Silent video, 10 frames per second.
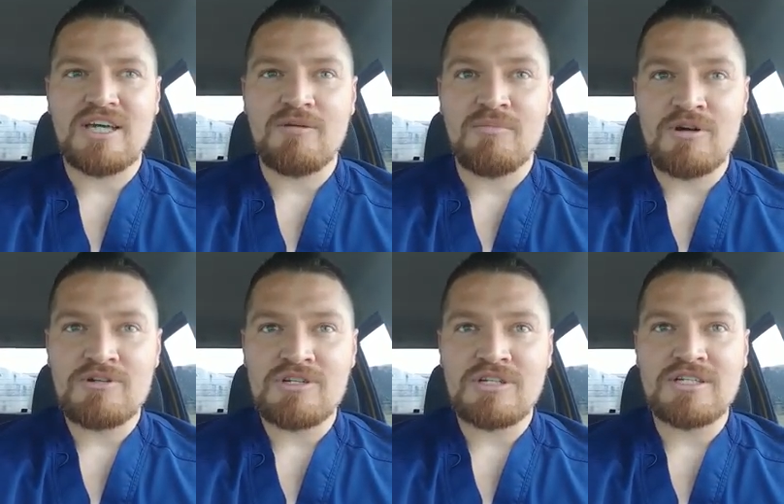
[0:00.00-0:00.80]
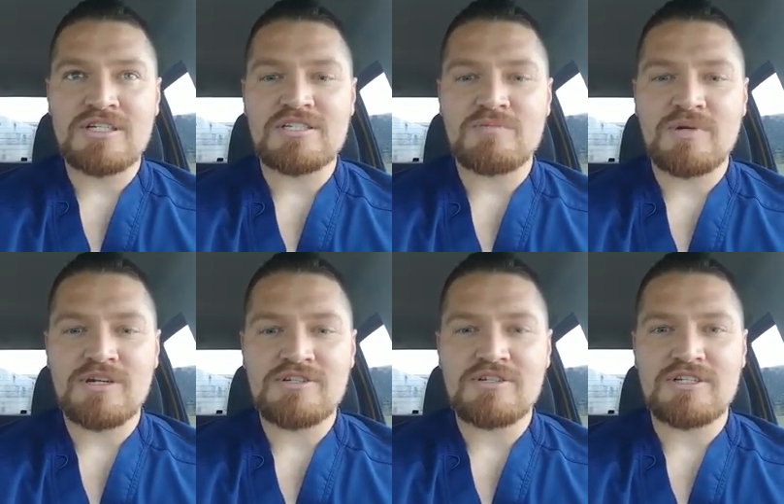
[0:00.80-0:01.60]
emotionally,
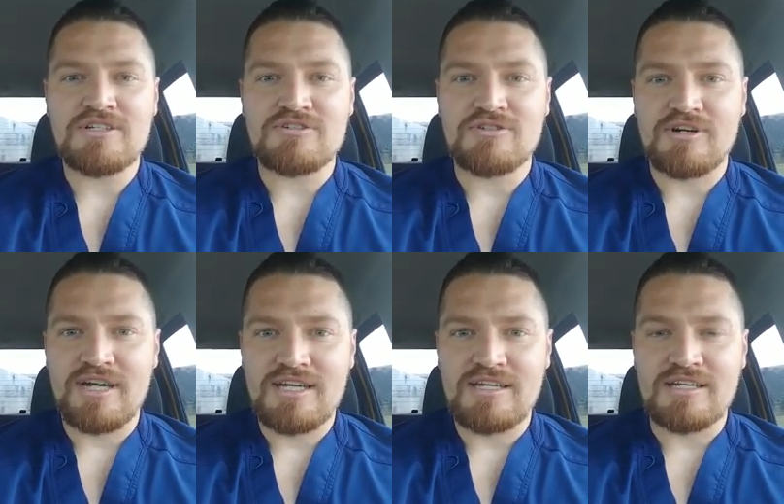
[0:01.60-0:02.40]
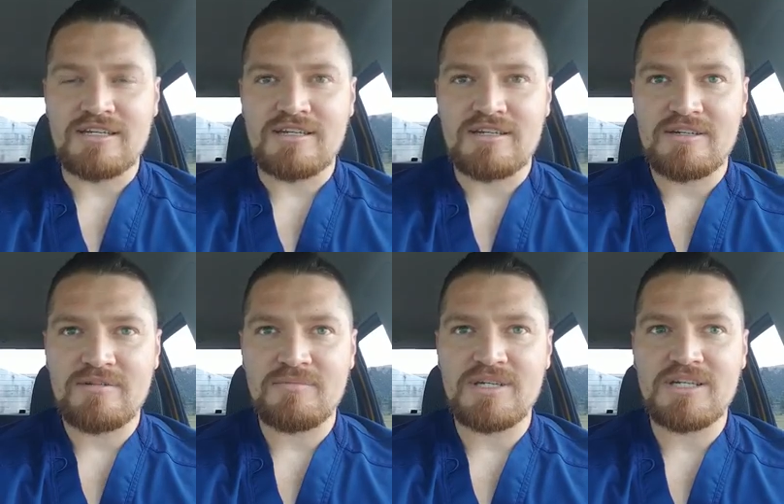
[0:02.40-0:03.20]
spiritually draining,
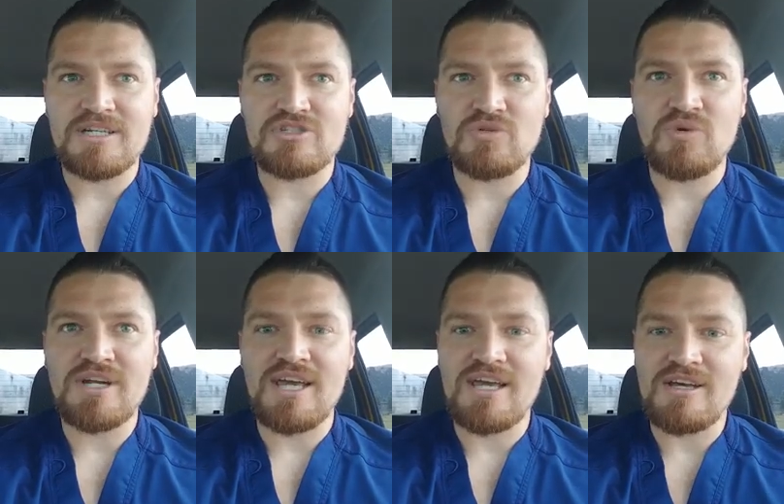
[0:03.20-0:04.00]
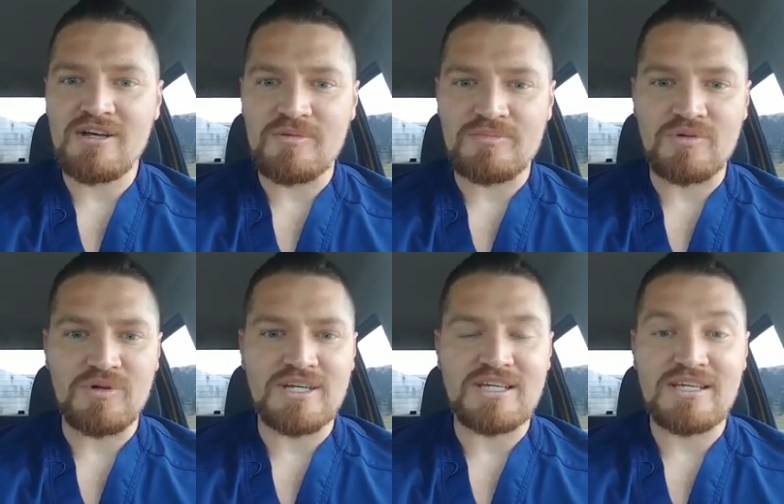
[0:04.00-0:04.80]
because you want to help, you
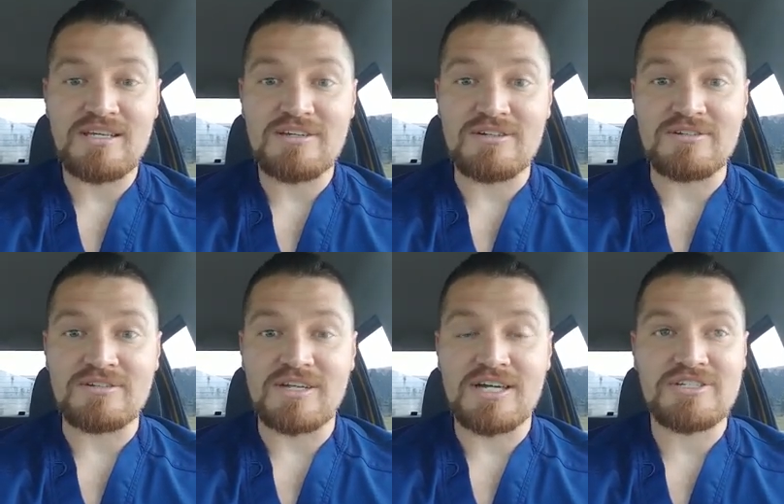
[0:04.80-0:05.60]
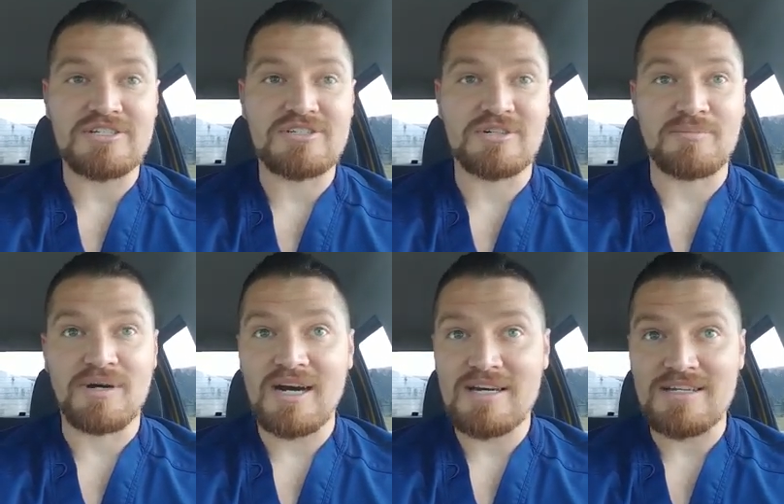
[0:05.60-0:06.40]
want to heal, not just their
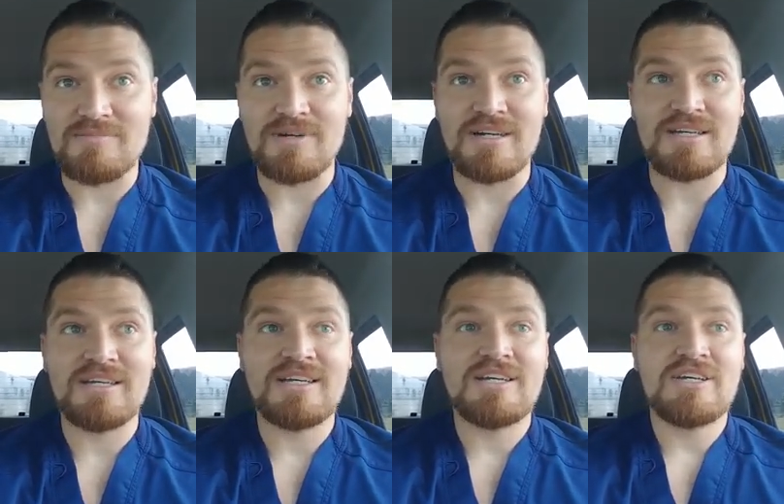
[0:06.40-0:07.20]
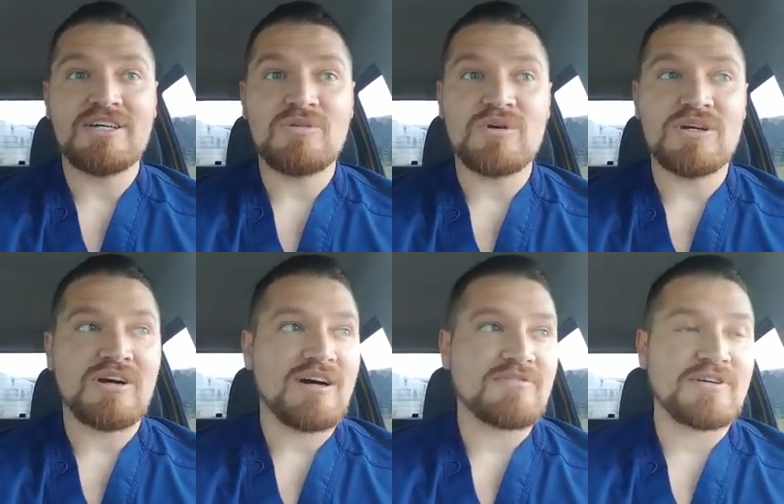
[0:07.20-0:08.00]
body, but you want to
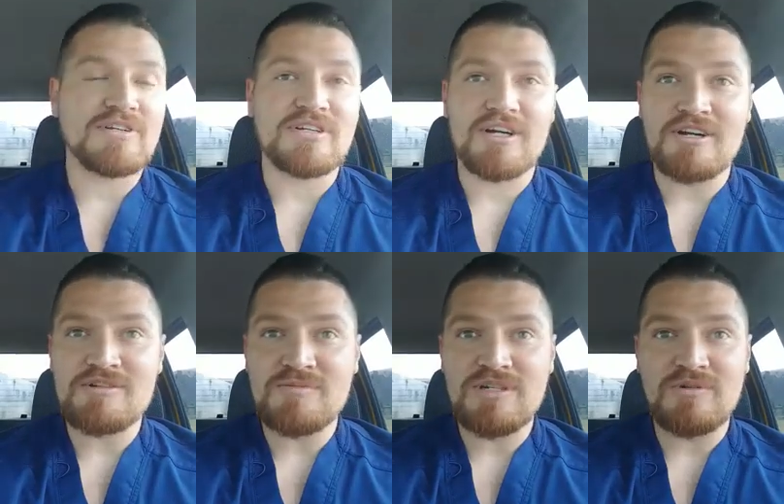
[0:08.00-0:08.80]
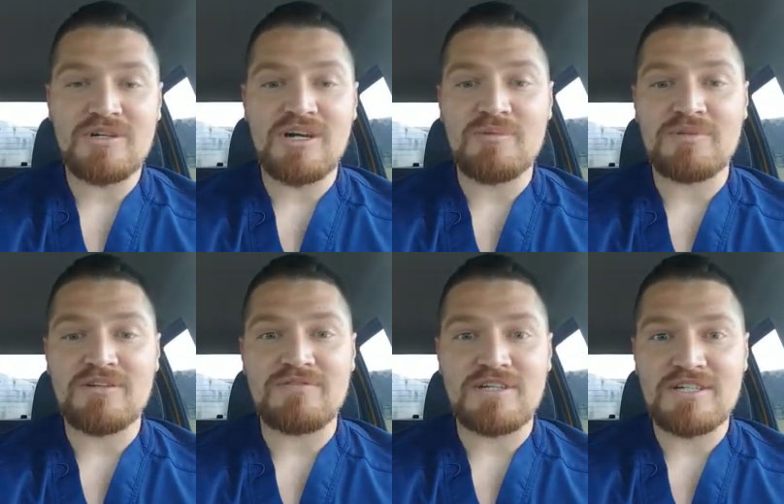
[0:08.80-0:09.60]
offer encouragement, you want to
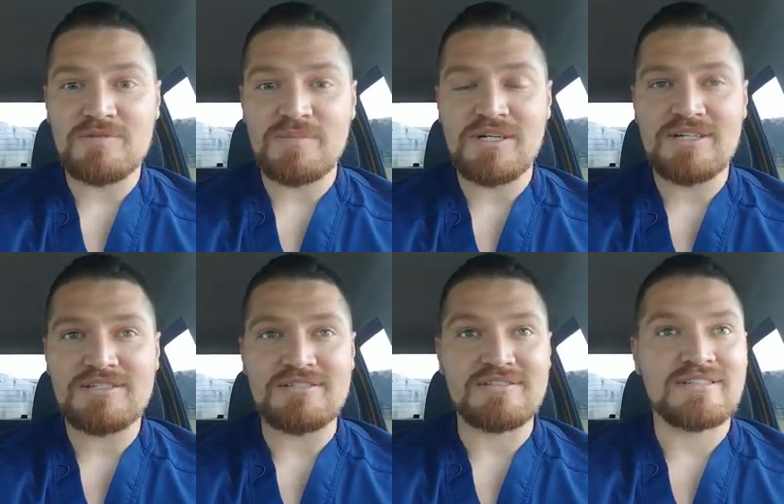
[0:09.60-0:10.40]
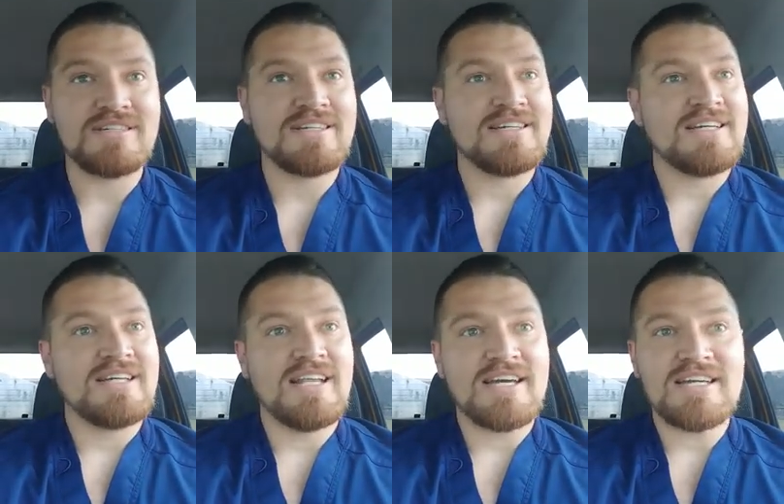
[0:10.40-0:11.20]
uplift their spirits, and
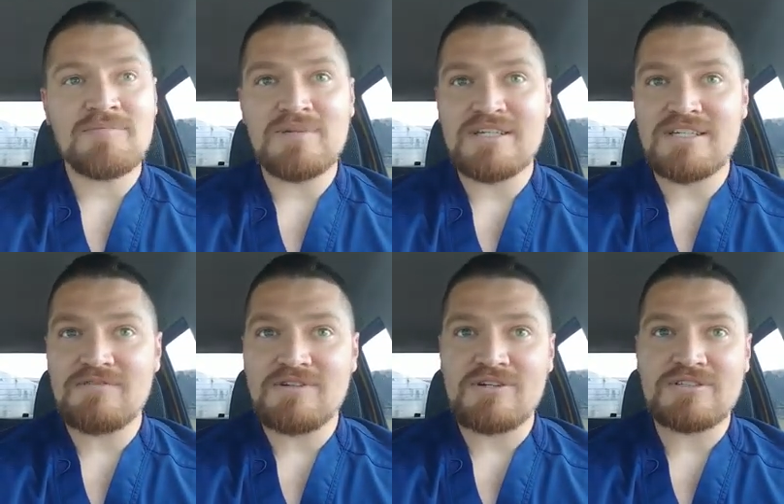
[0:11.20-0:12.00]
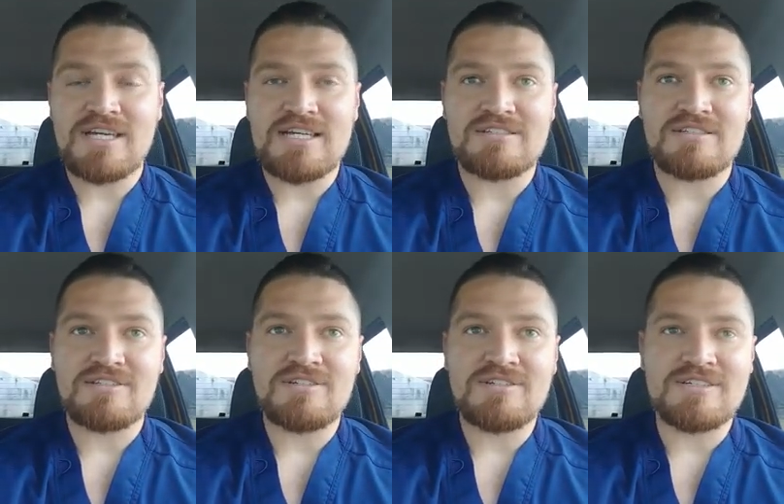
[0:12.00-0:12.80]
that can be a difficult task to
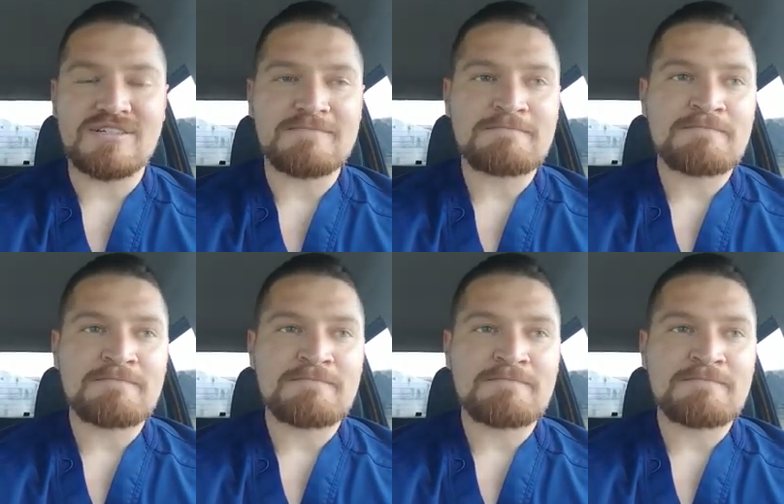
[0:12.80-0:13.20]
do. And